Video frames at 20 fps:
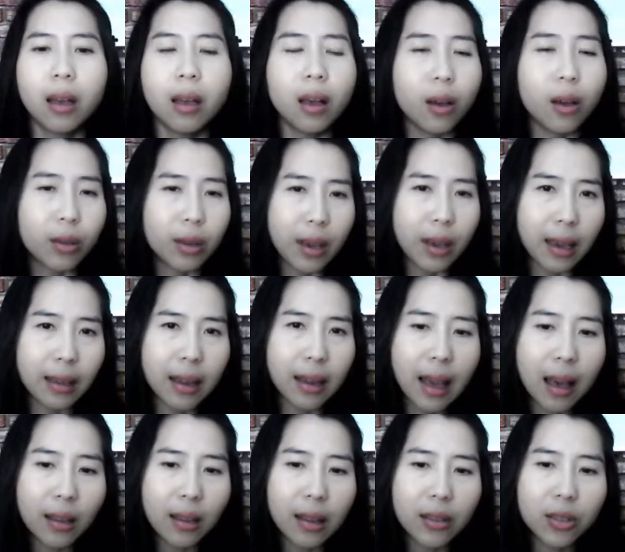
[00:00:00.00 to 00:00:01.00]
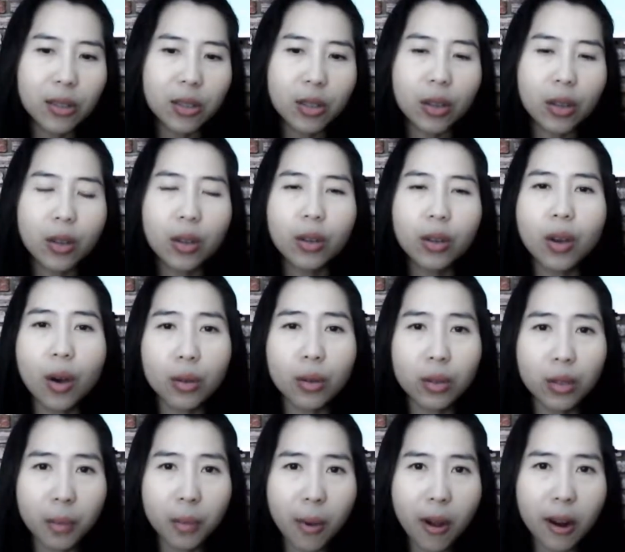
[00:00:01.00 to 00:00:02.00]
Okay, now let's go
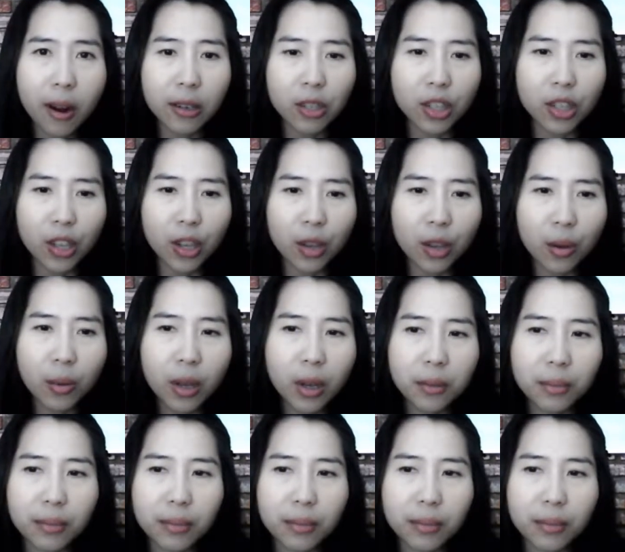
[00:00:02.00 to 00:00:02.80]
to part 2.